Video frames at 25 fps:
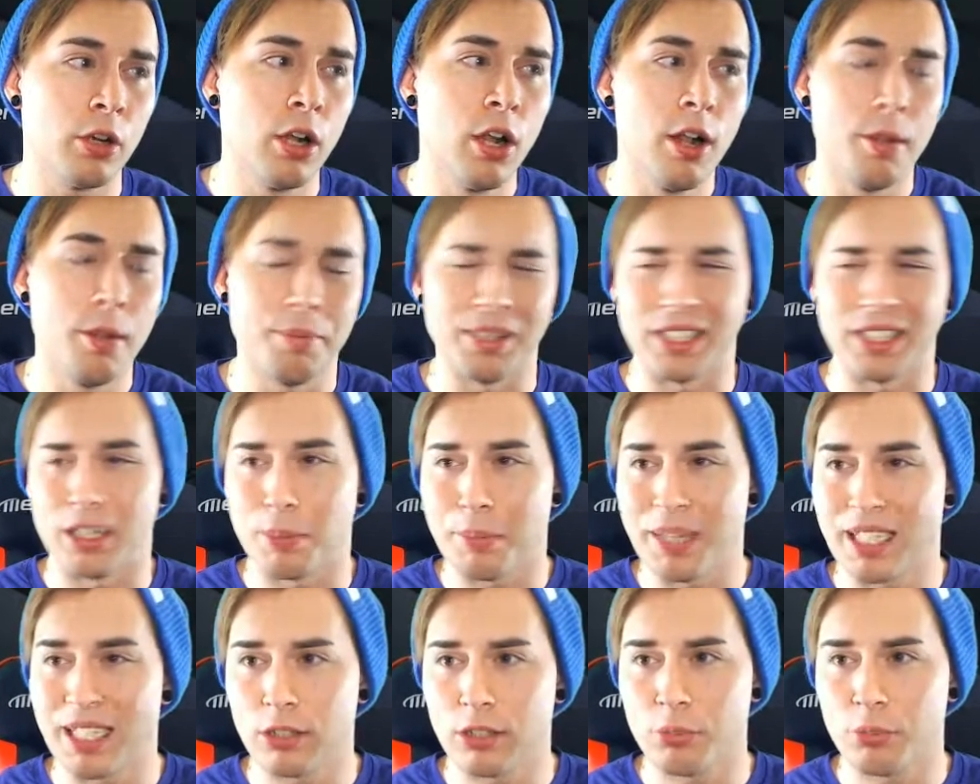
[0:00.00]
But the
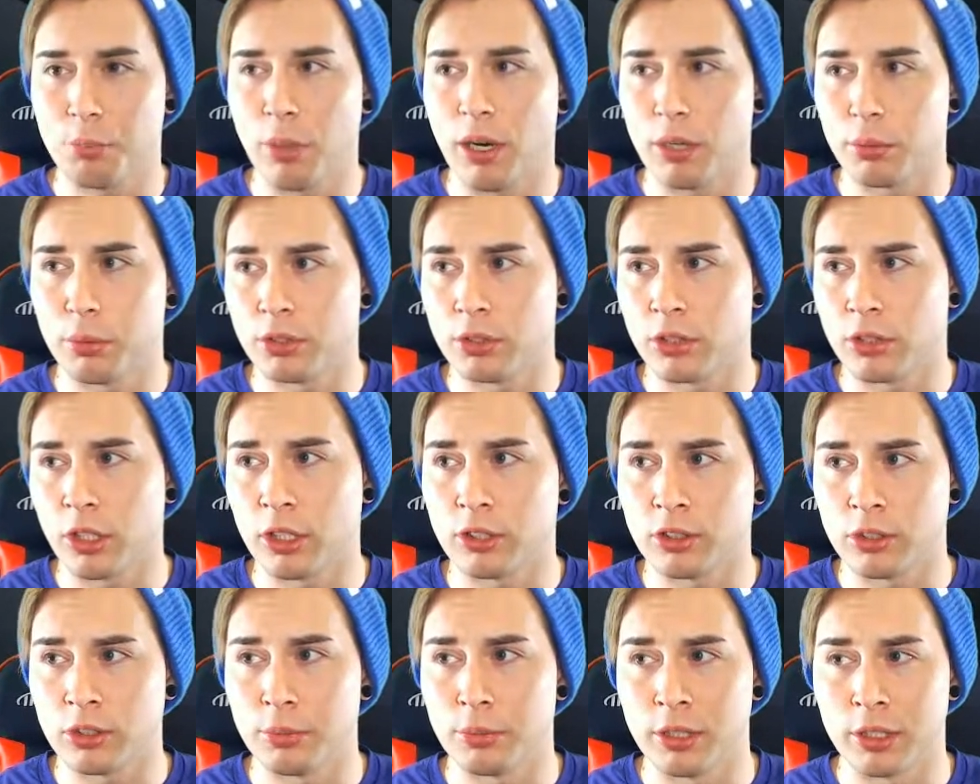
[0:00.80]
biggest part with Dark
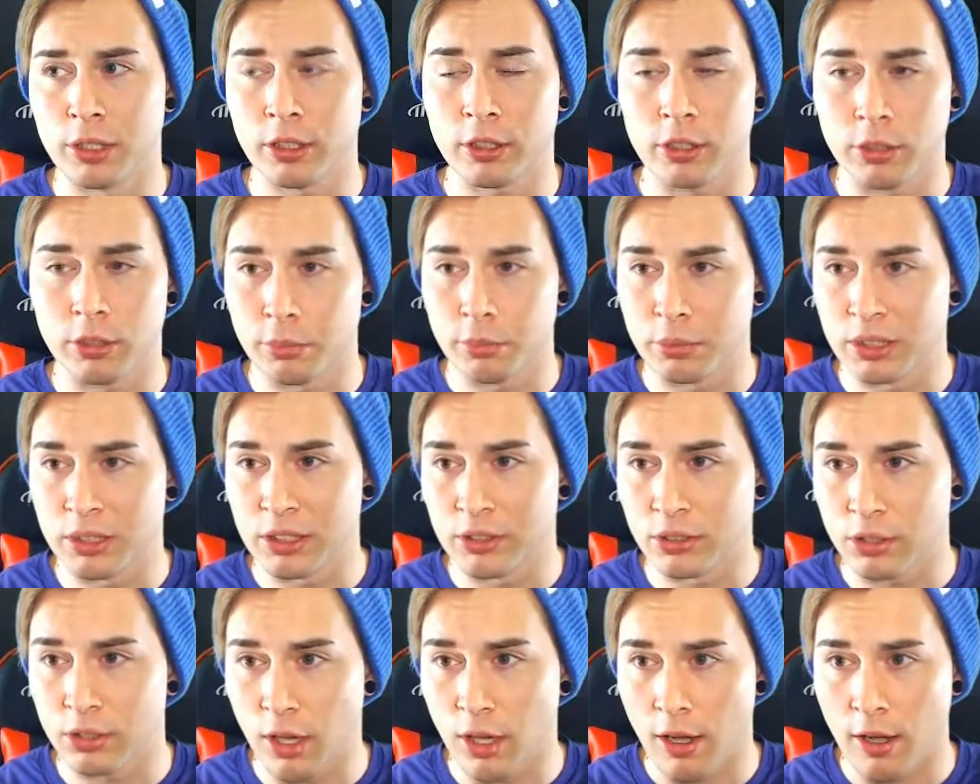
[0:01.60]
Simulacrum is
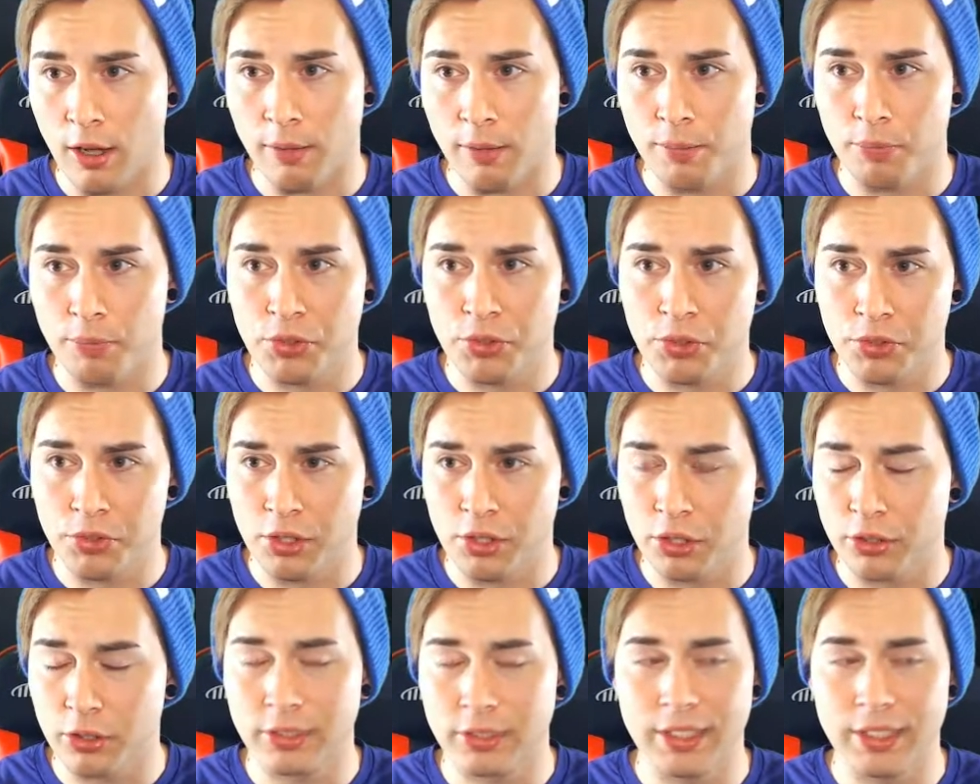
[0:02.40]
stealing that